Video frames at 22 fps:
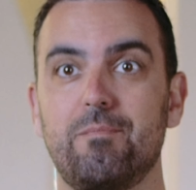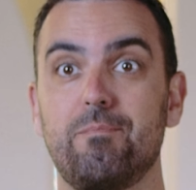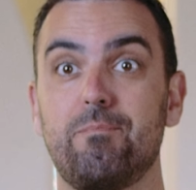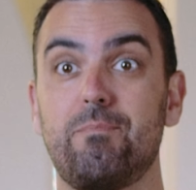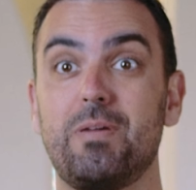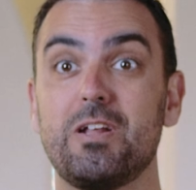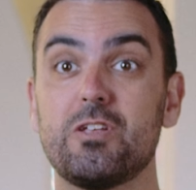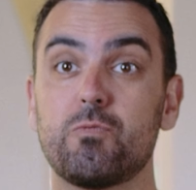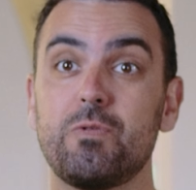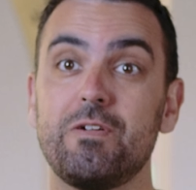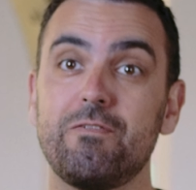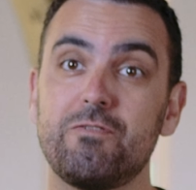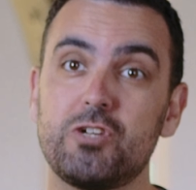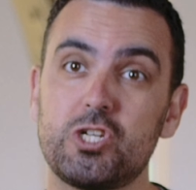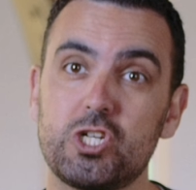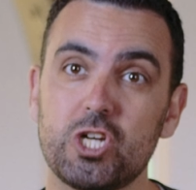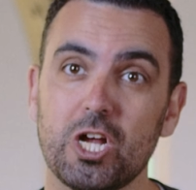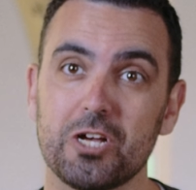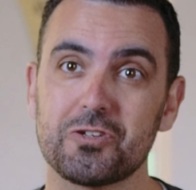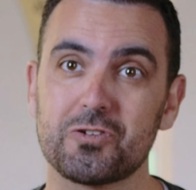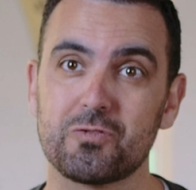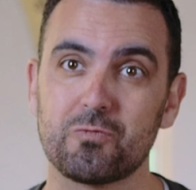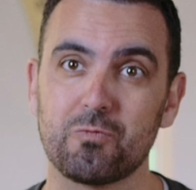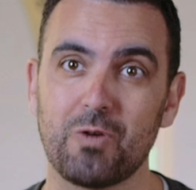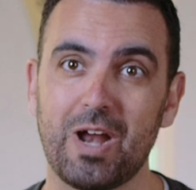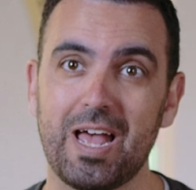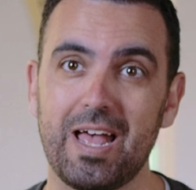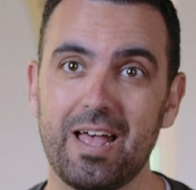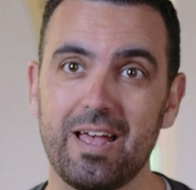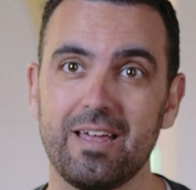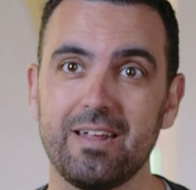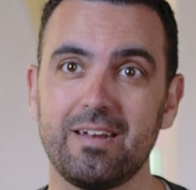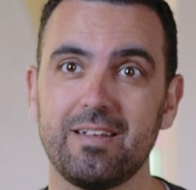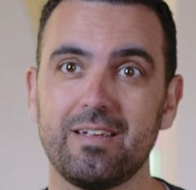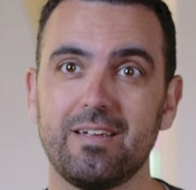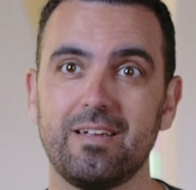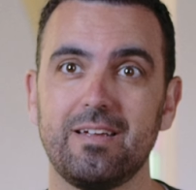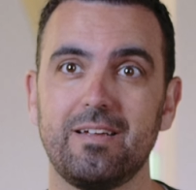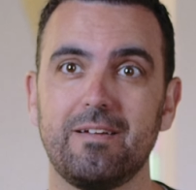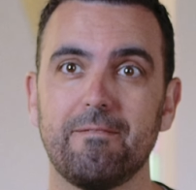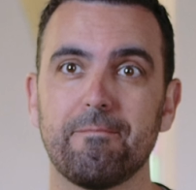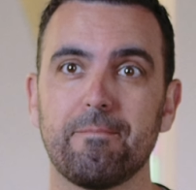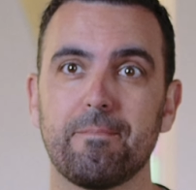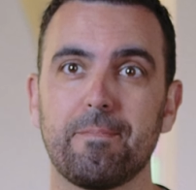But as we've just read,
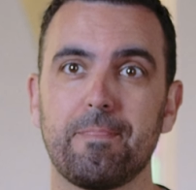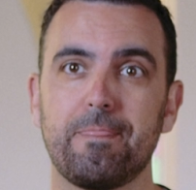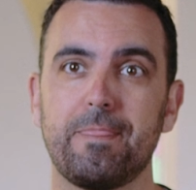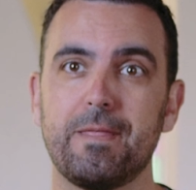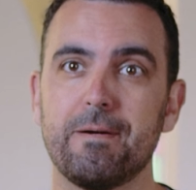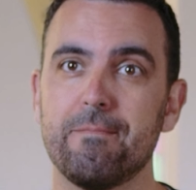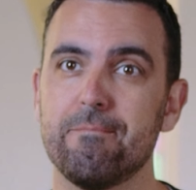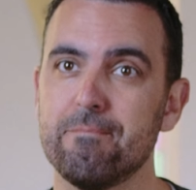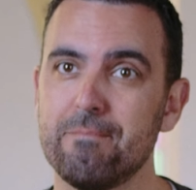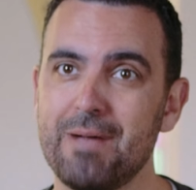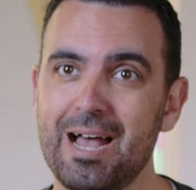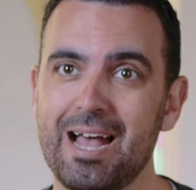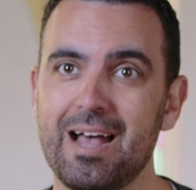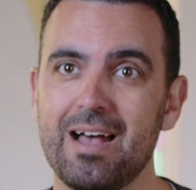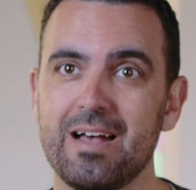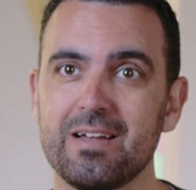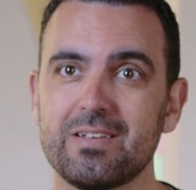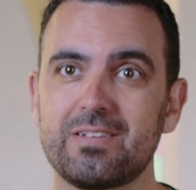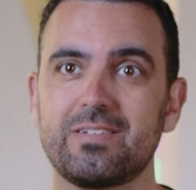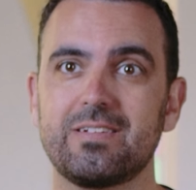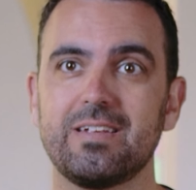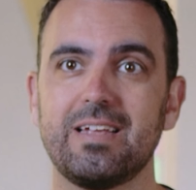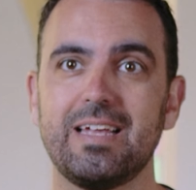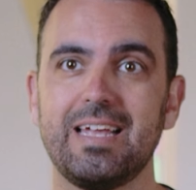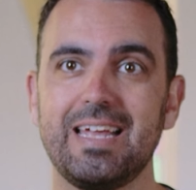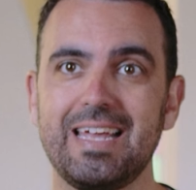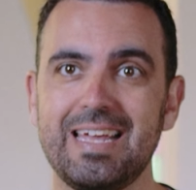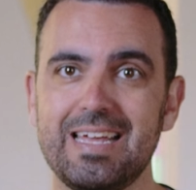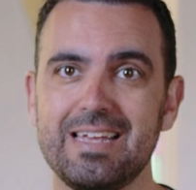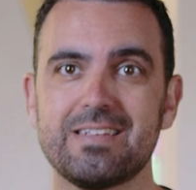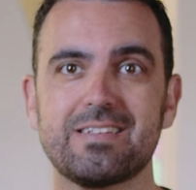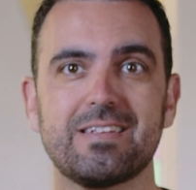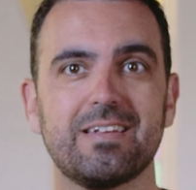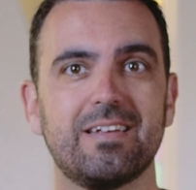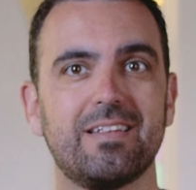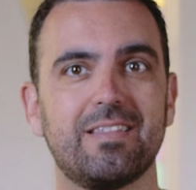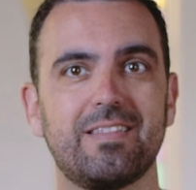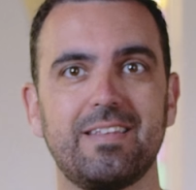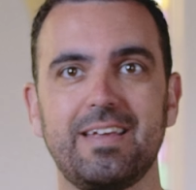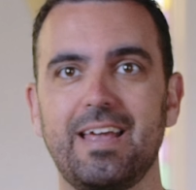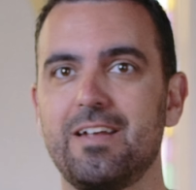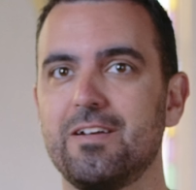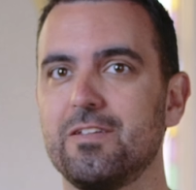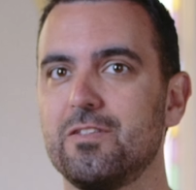the mess isn't
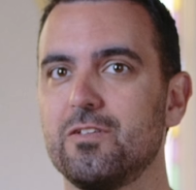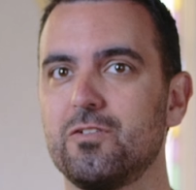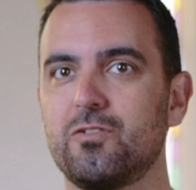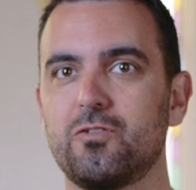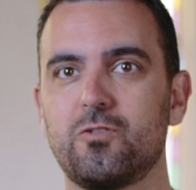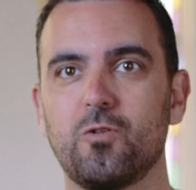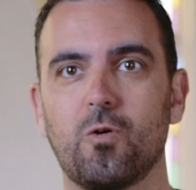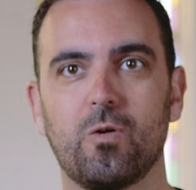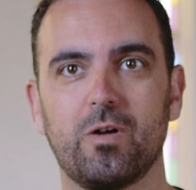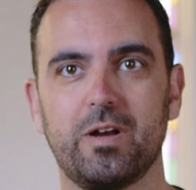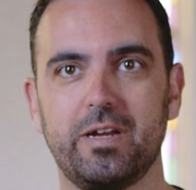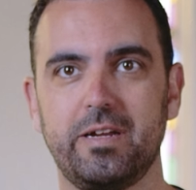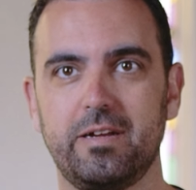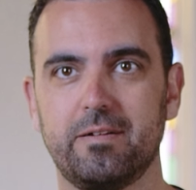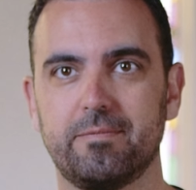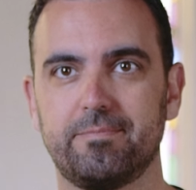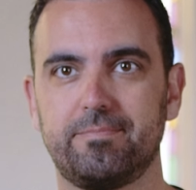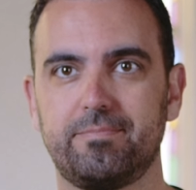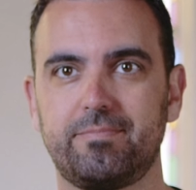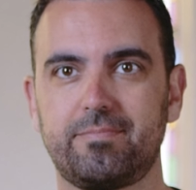the end of the story.